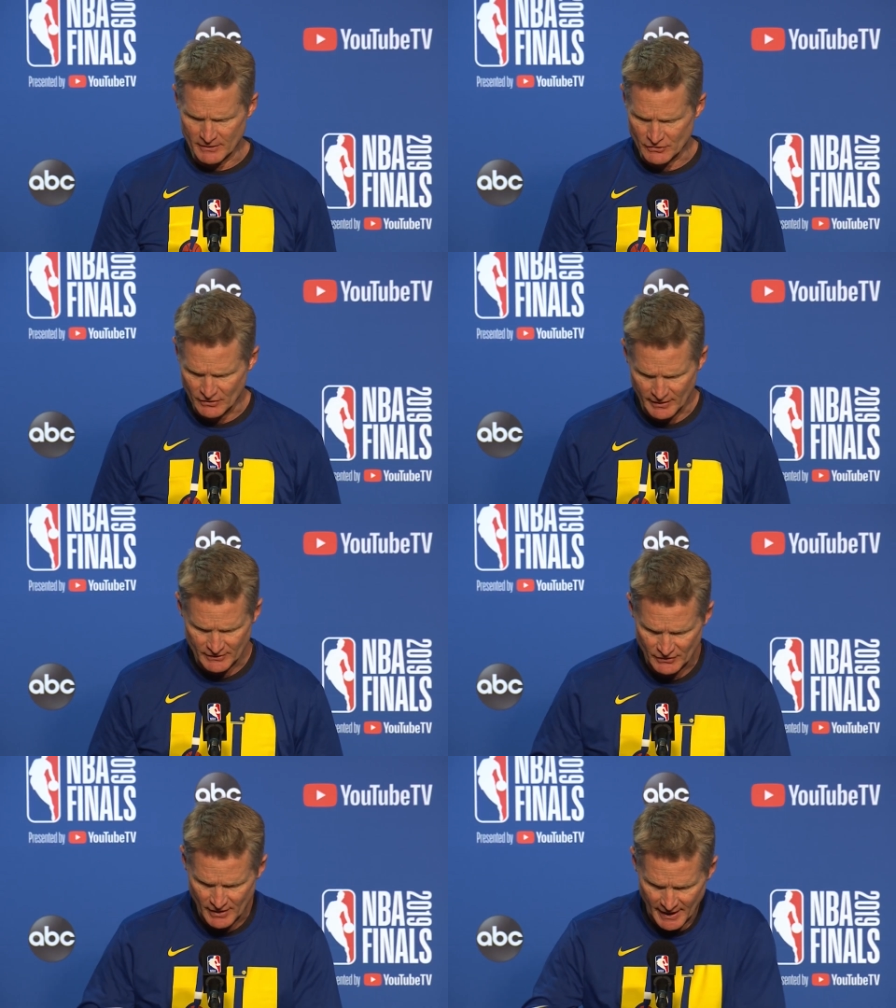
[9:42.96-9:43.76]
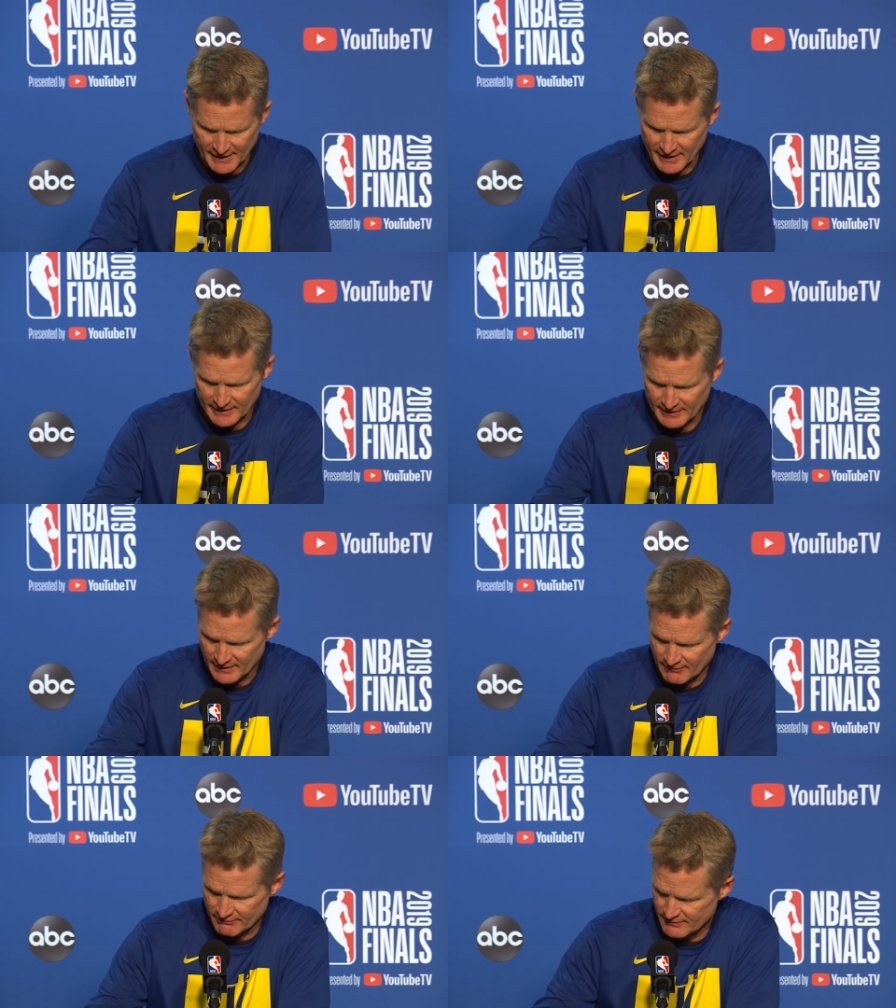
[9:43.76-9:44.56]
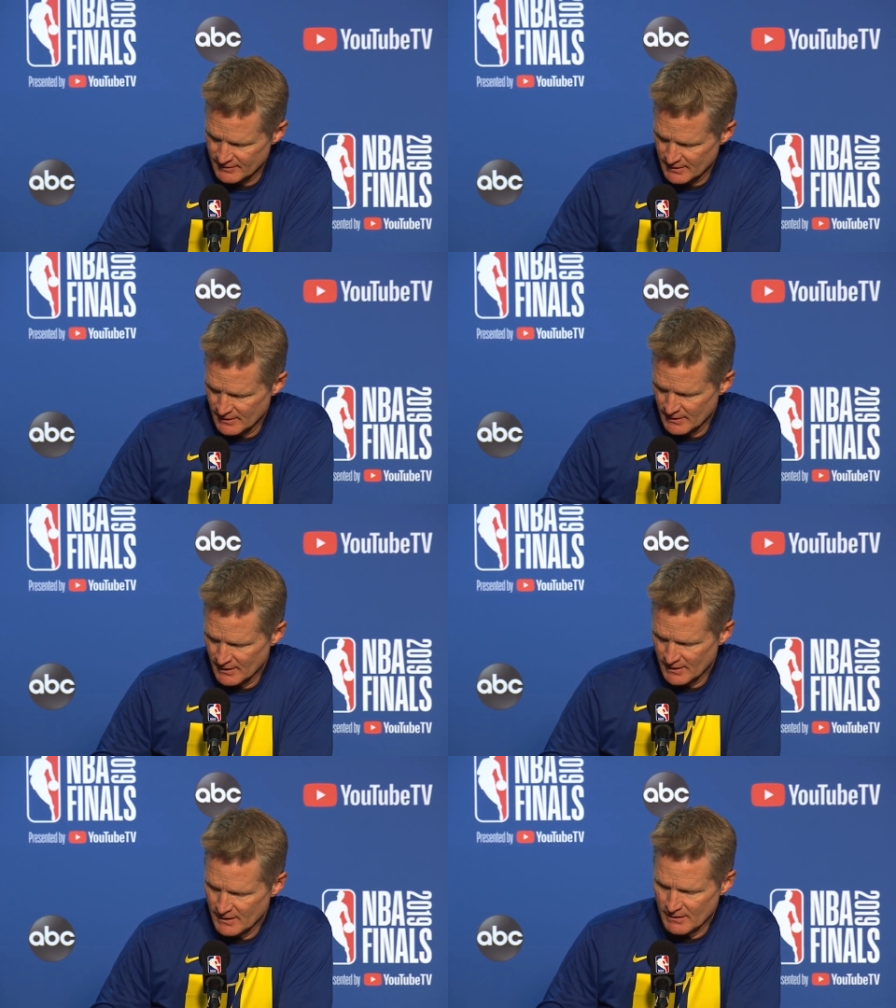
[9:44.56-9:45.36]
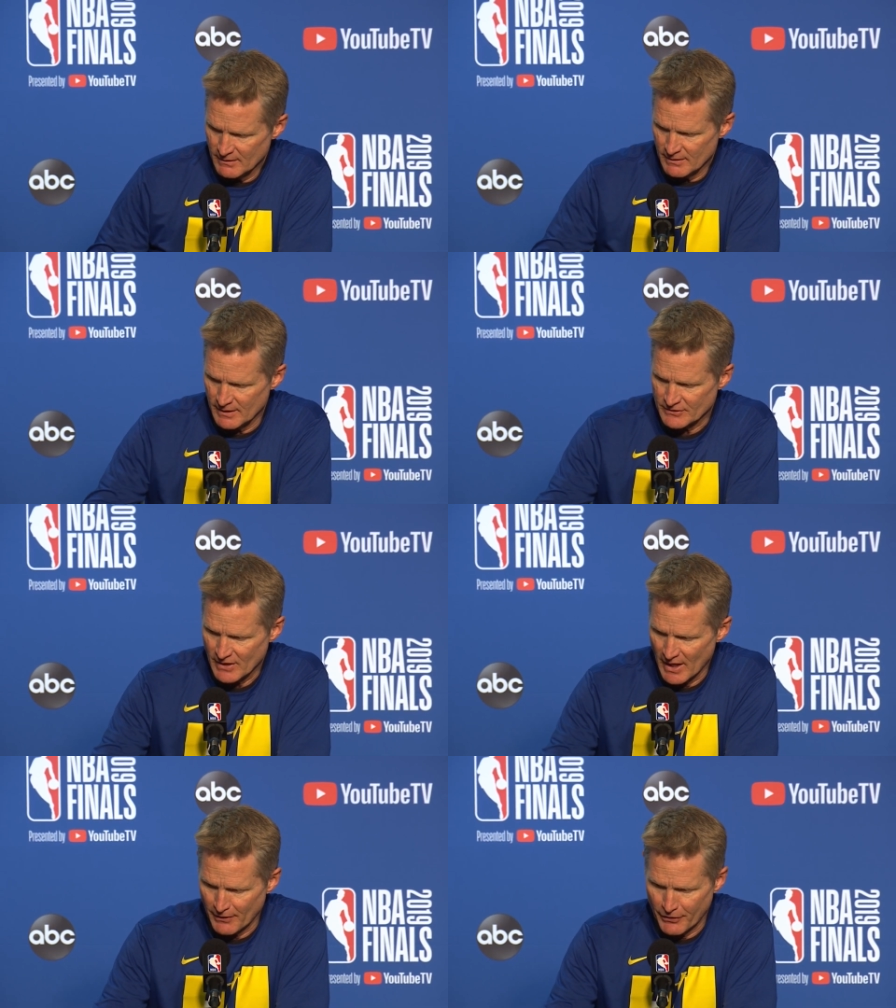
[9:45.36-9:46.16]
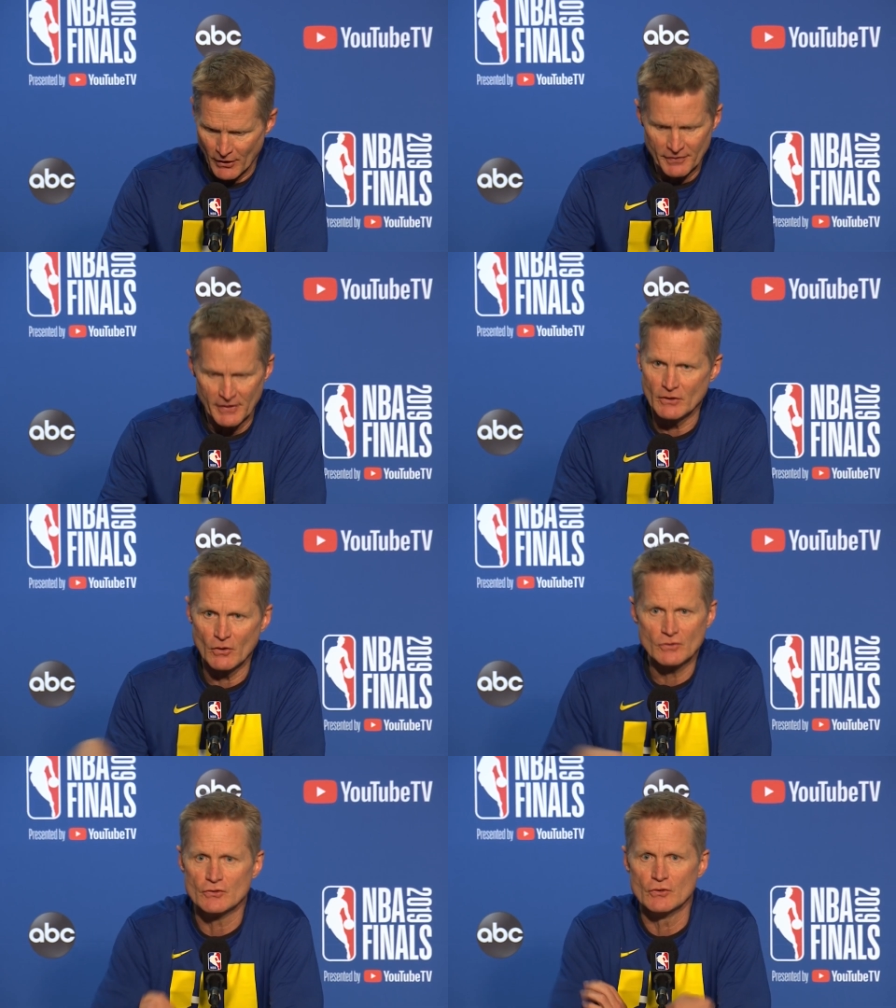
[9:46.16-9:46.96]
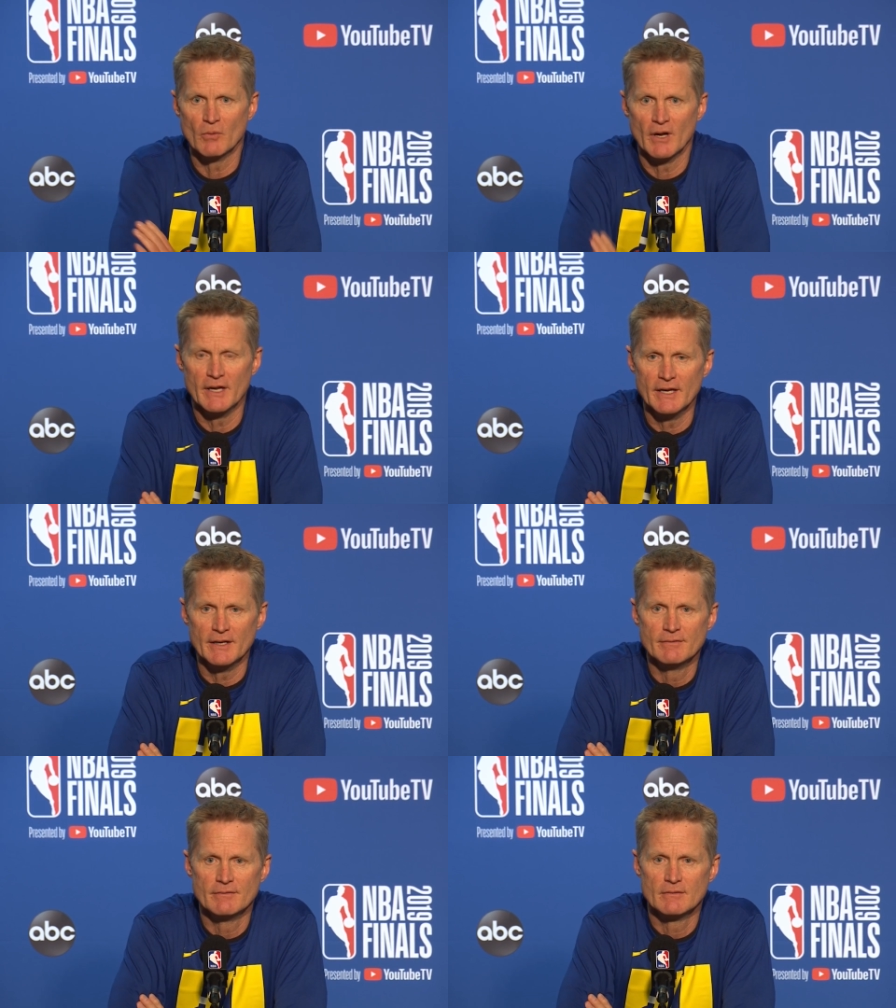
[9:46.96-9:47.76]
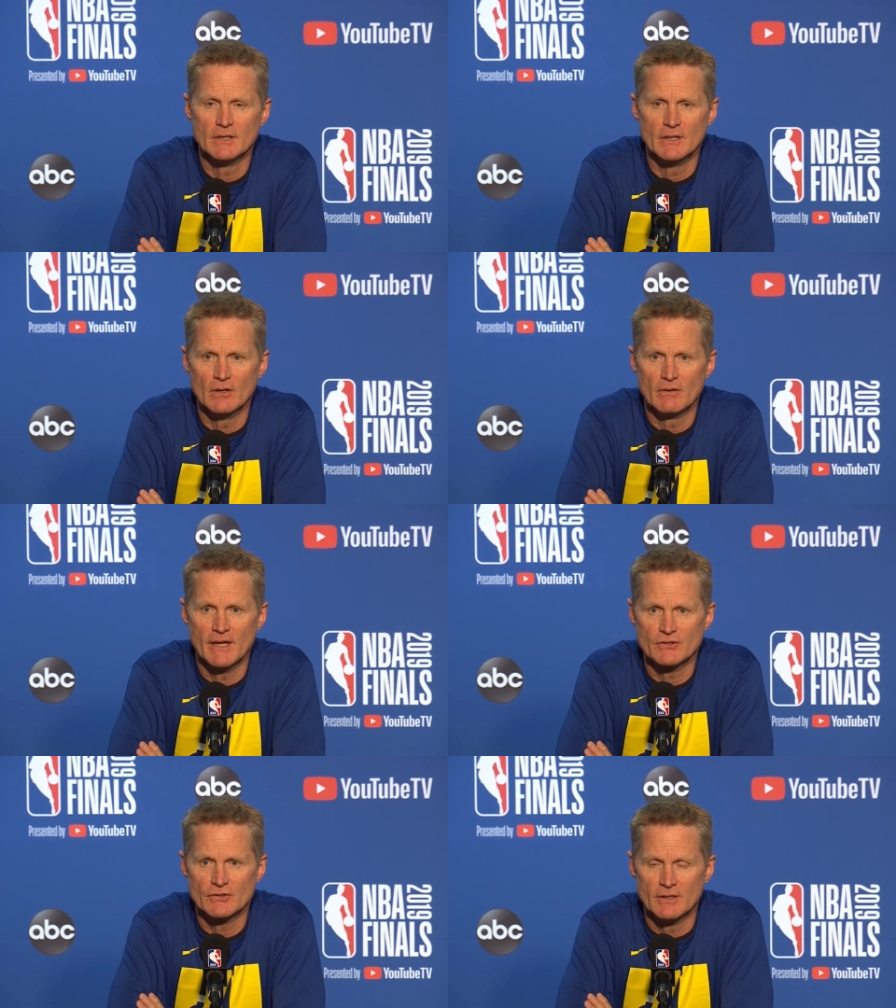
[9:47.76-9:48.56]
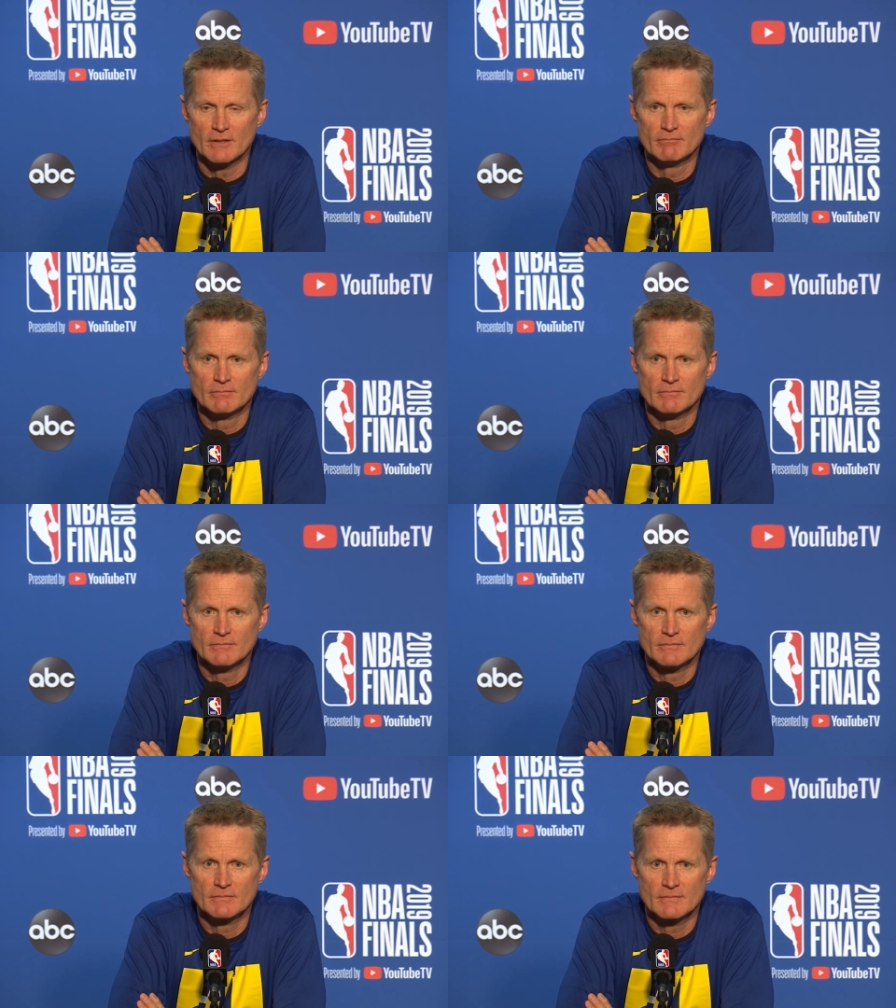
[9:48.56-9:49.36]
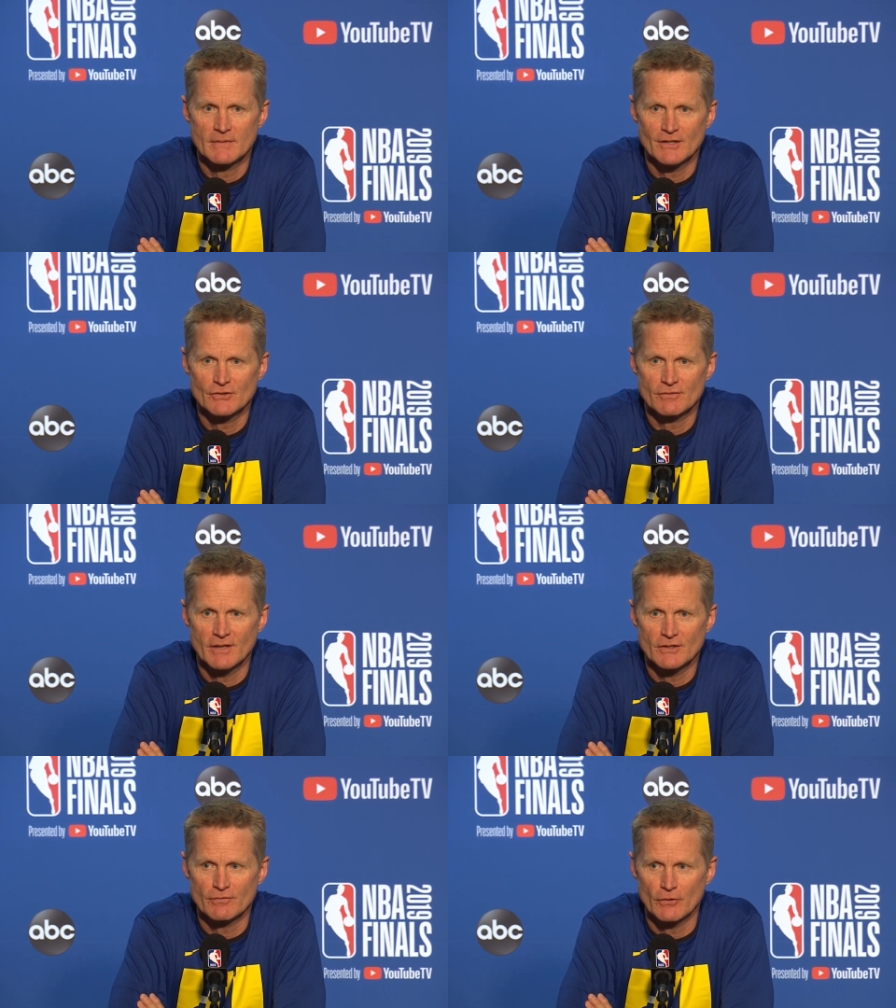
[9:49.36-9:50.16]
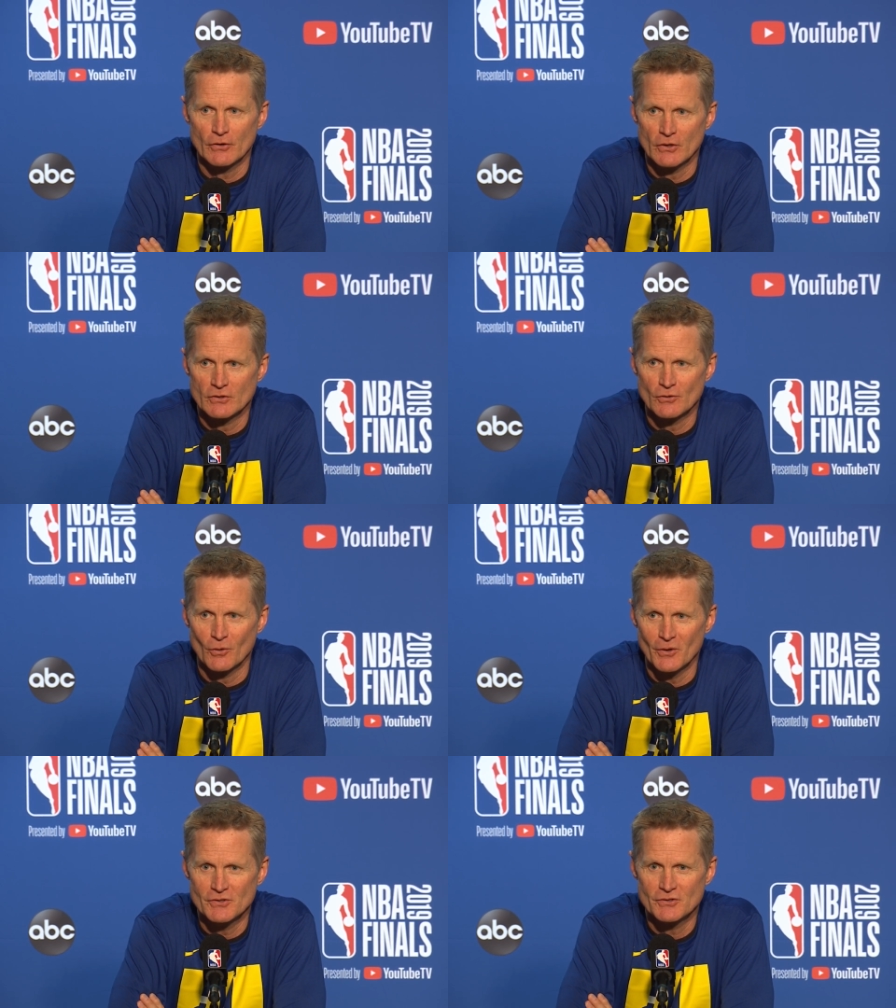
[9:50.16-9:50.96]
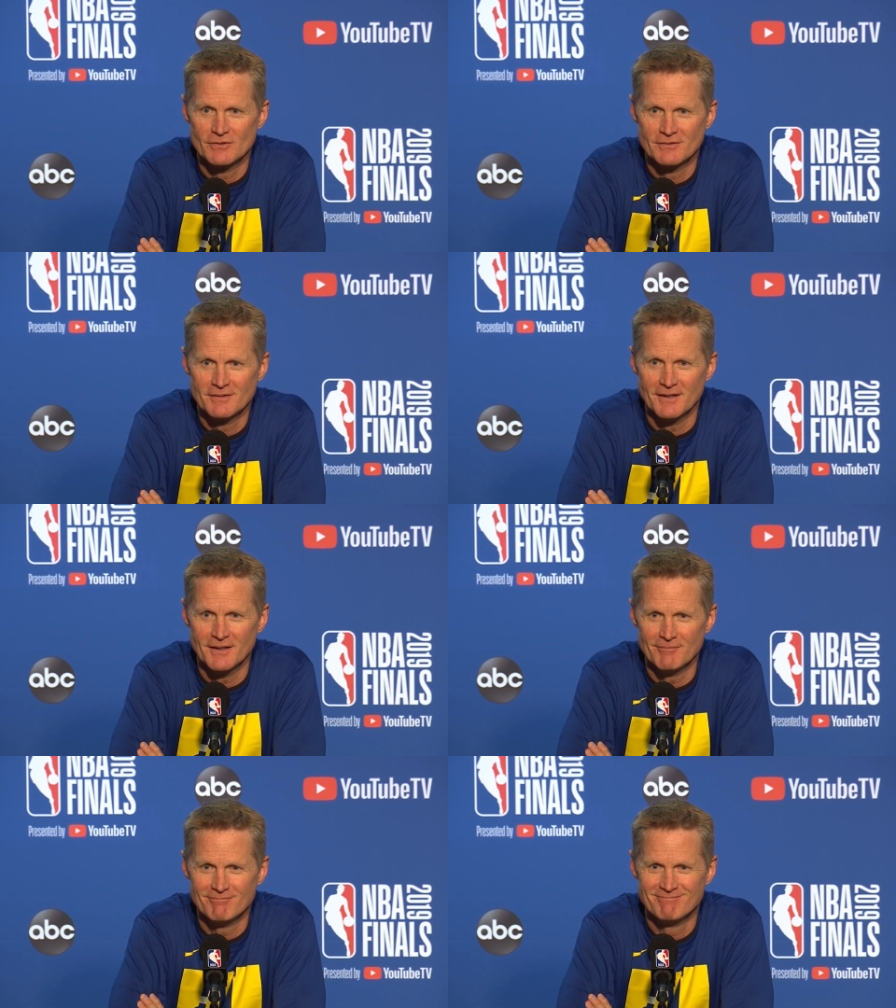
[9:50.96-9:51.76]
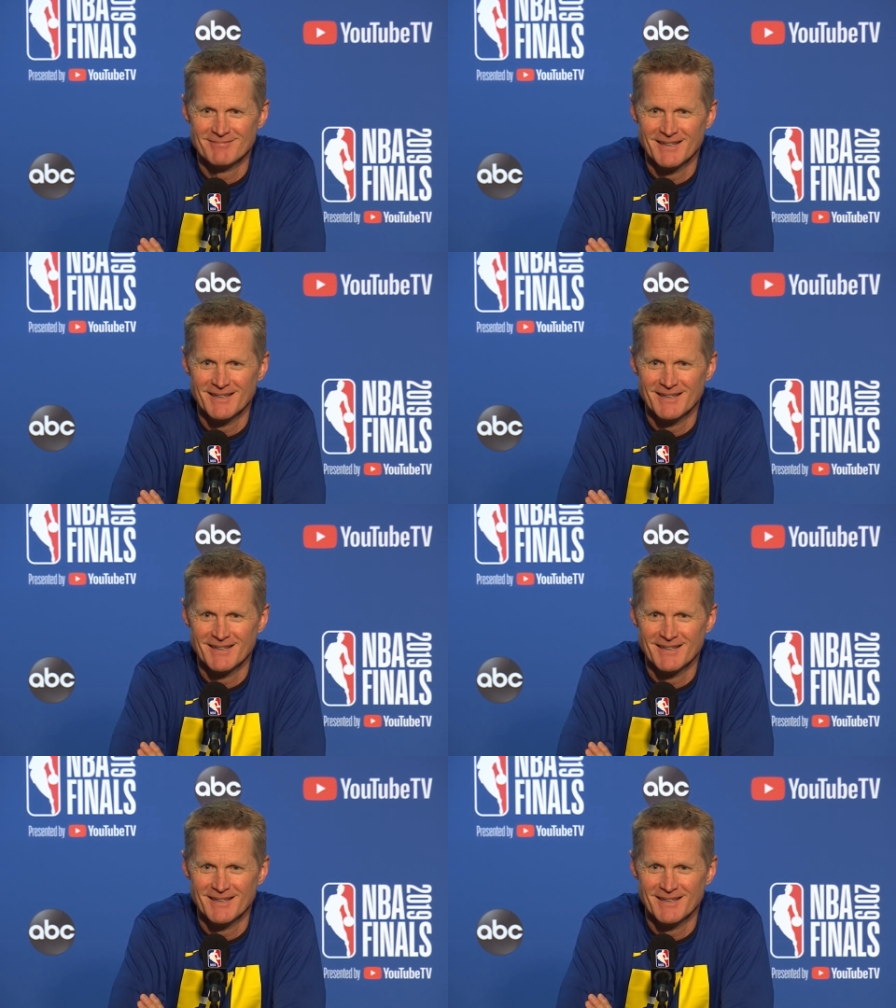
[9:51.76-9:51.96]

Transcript: it's it's not a uh, it's not a thought that goes through my head. You know, that's um, that's that's for your stories. Um,